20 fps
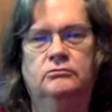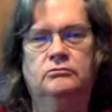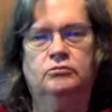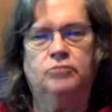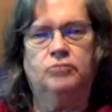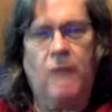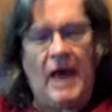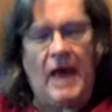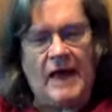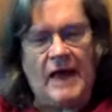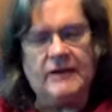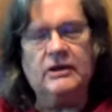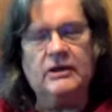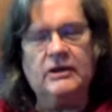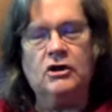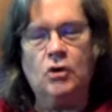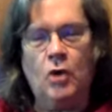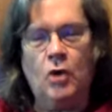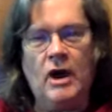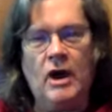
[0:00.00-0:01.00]
adding a
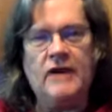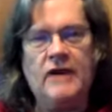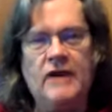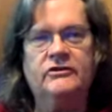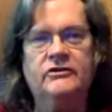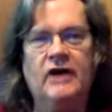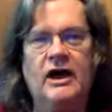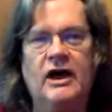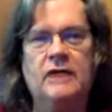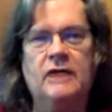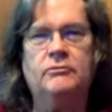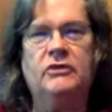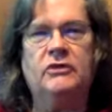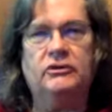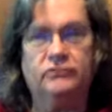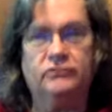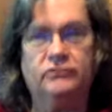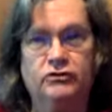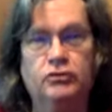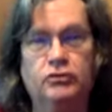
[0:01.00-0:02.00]
quiet time
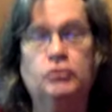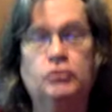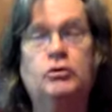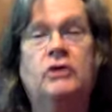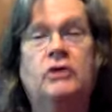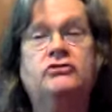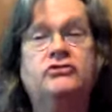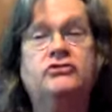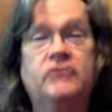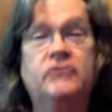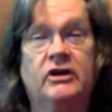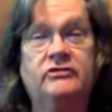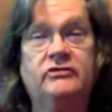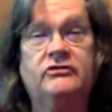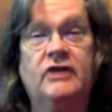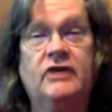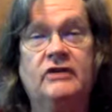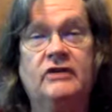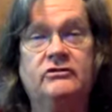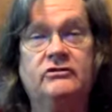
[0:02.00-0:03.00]
is to adjust
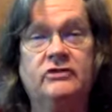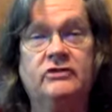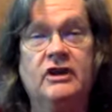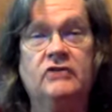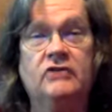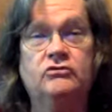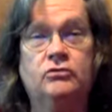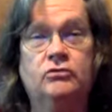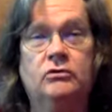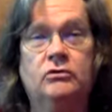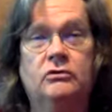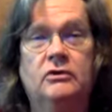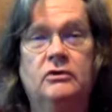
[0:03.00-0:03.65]
that schedule.